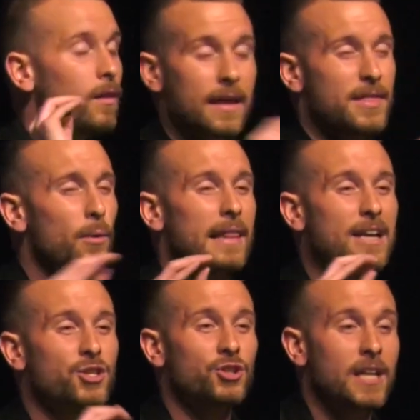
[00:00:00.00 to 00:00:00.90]
like they were
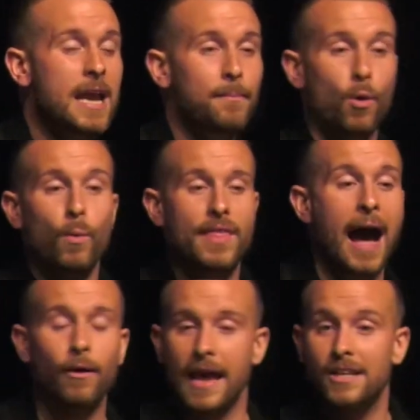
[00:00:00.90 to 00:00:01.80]
like sheep
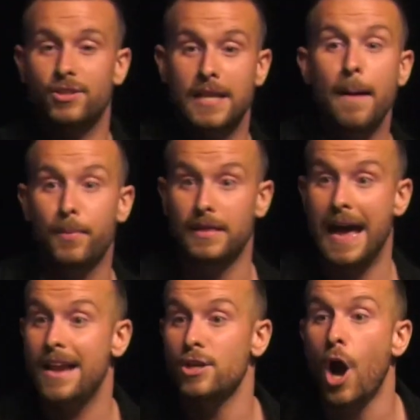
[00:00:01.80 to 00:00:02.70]
without a shepherd. They
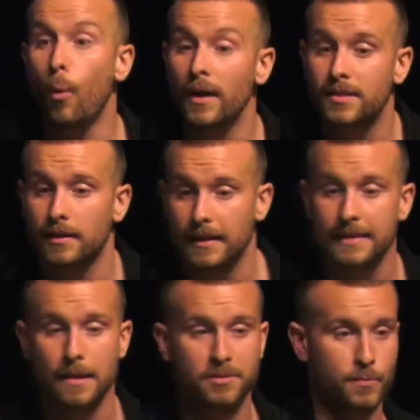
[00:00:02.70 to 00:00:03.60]
had no one to
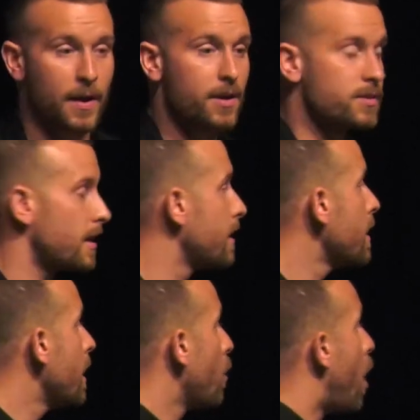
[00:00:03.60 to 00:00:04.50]
lead them spiritually.
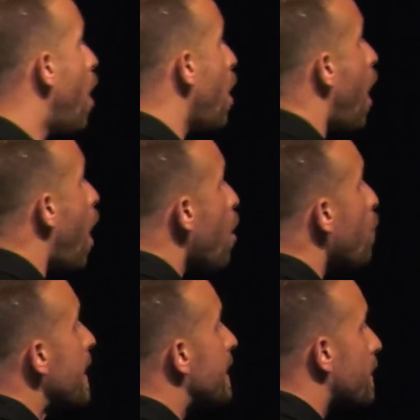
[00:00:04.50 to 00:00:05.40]
Are, are
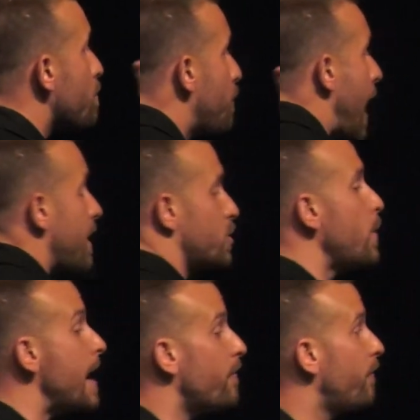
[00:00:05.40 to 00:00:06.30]
we compa- do
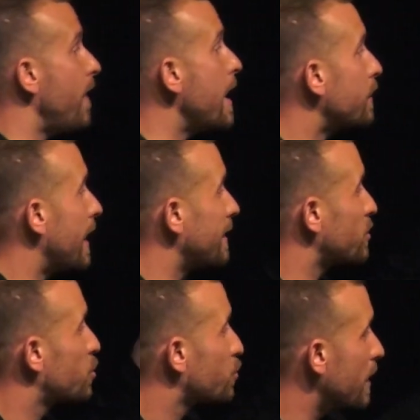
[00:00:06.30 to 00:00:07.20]
we have faith that
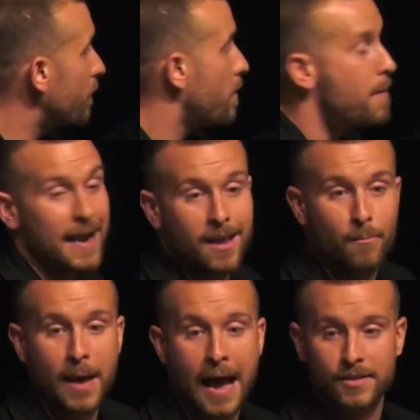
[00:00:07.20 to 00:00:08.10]
is driven by
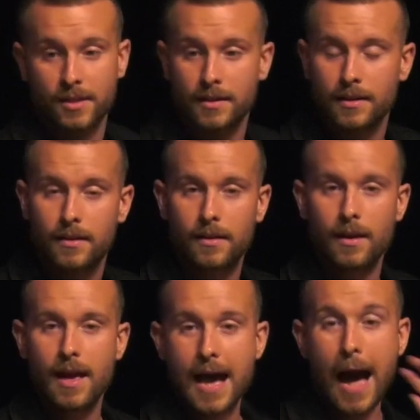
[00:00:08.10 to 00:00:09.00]
compassion?
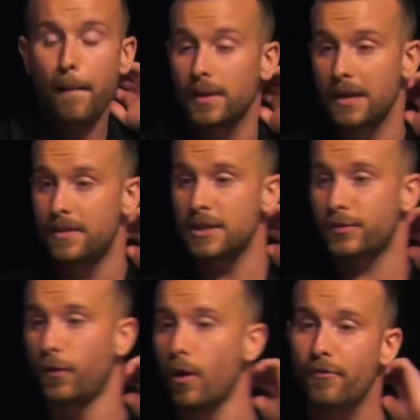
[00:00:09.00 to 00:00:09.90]
I believe these
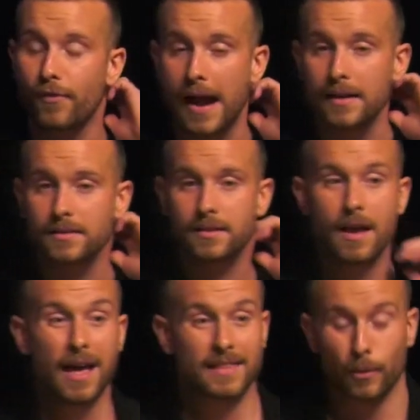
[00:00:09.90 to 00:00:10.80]
four
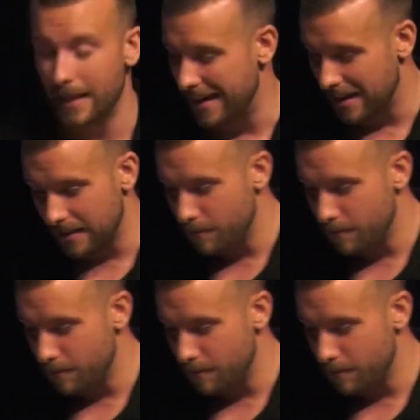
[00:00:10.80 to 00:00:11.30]
friends, they were like,